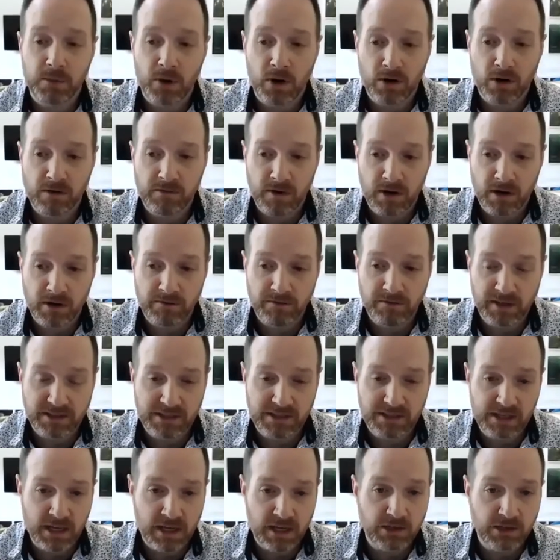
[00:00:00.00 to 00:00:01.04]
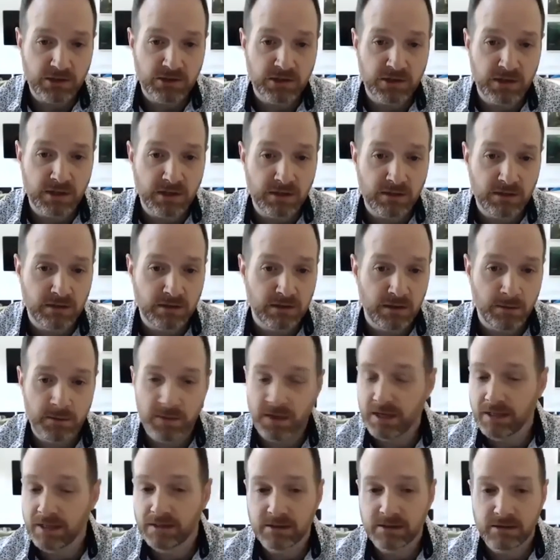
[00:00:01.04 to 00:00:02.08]
part of our investigation,
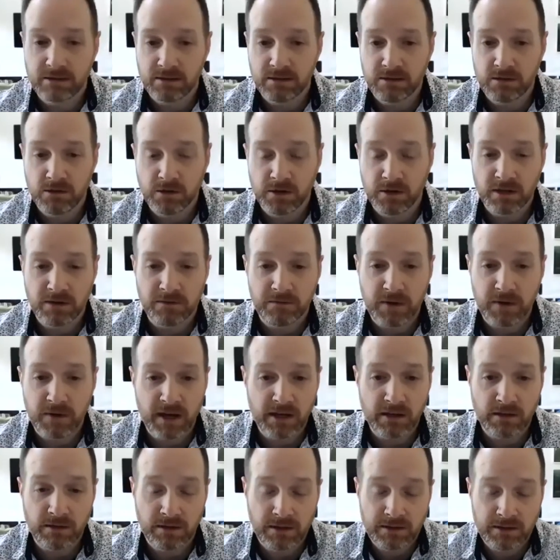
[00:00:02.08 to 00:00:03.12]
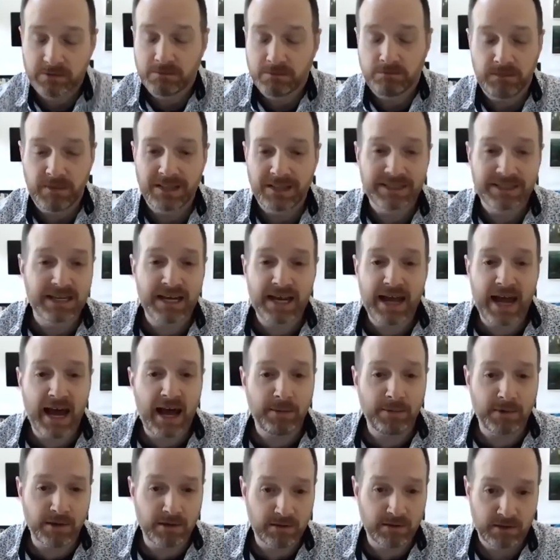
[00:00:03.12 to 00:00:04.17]
you're going to find it's going to
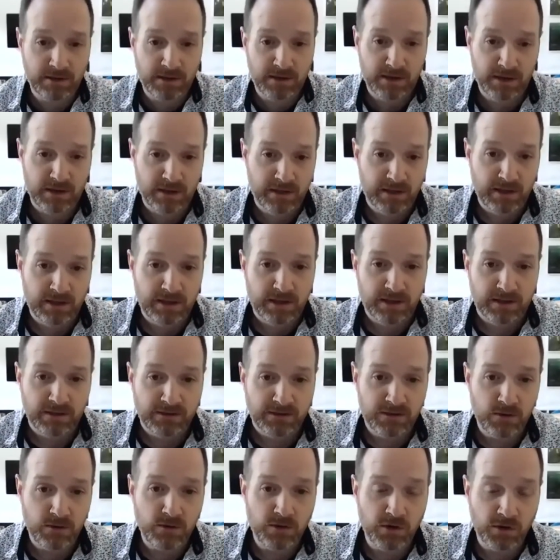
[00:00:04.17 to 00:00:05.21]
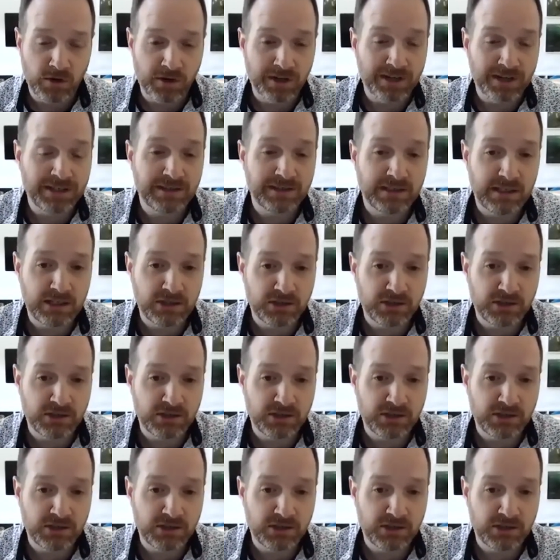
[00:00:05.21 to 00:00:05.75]
happen. So you're going to see